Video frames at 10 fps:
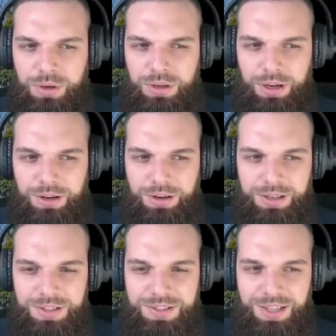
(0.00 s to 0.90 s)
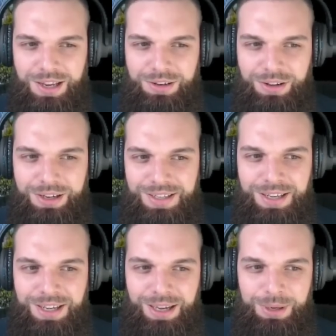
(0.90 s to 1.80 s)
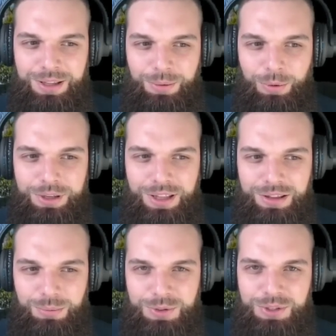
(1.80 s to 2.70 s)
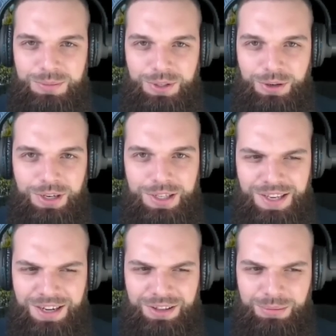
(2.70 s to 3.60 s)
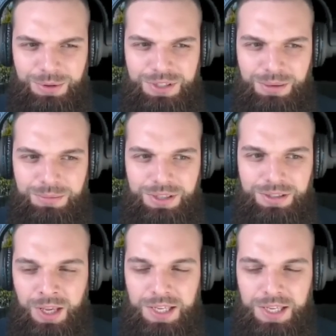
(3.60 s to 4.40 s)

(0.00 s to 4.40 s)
I don't understand, like, I mean, they're worried that the Muslims are going to attack them or something.